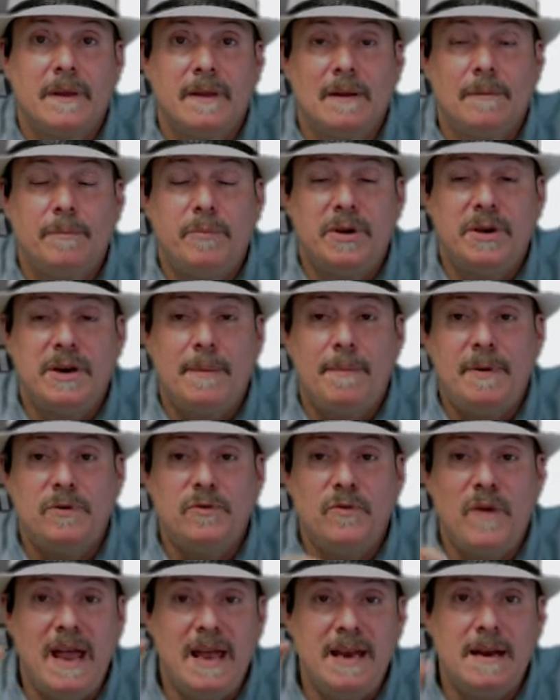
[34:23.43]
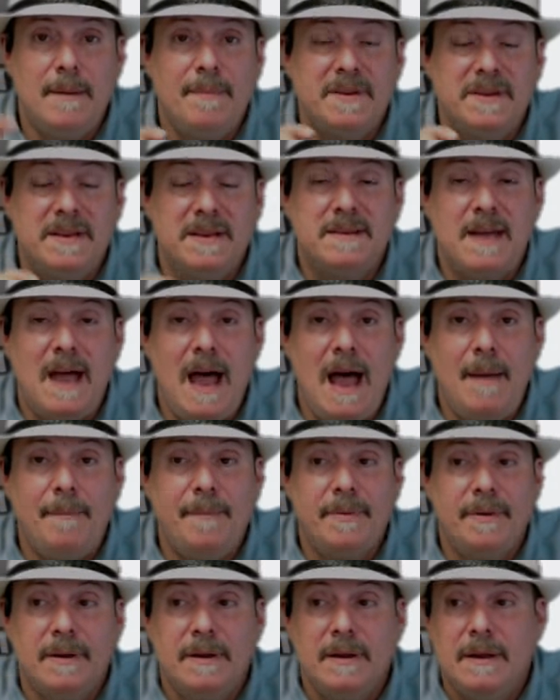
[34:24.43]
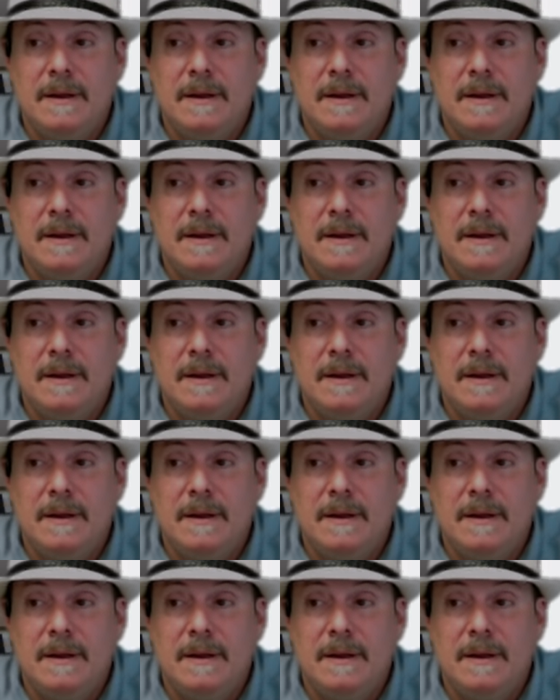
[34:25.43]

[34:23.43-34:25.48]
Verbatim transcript: They'll put it up in red up at the top